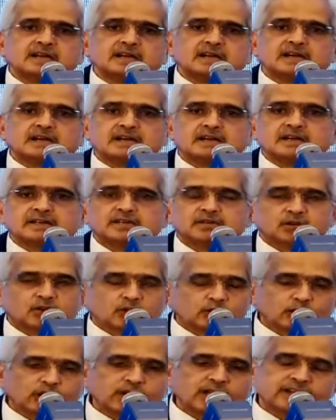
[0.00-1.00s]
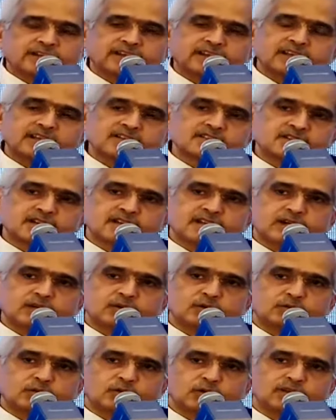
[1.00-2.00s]
good agricultural
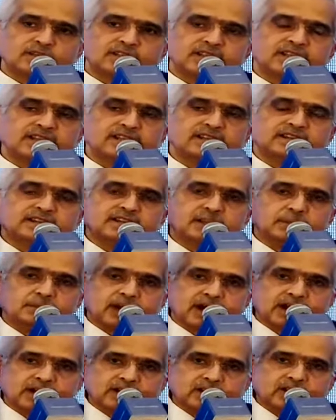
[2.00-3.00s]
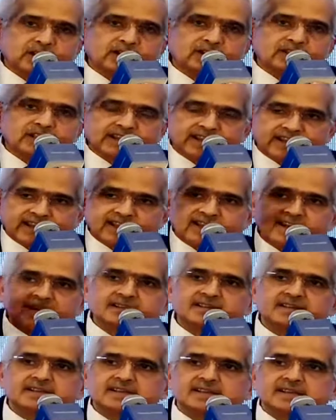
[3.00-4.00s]
output, the demand on narega